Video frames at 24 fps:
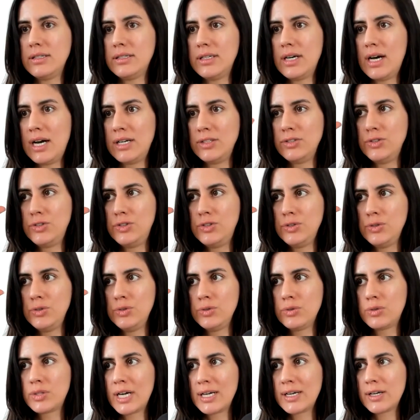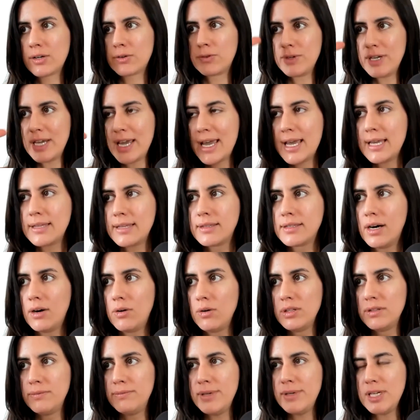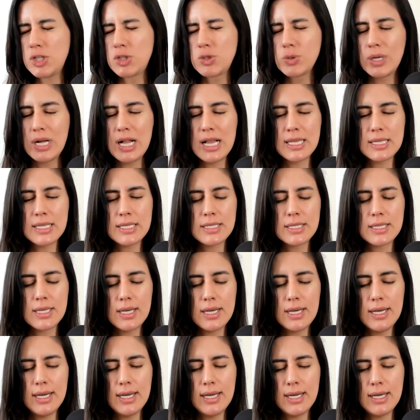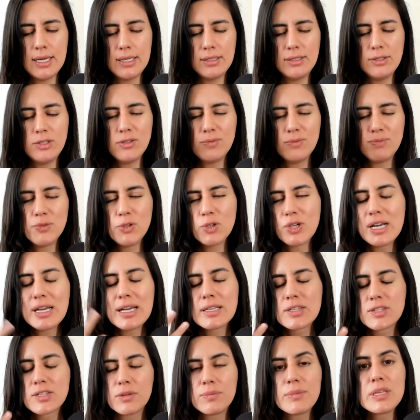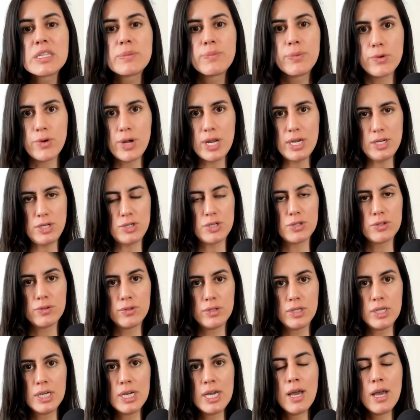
and you can create all the visuals and you can get some inspiration,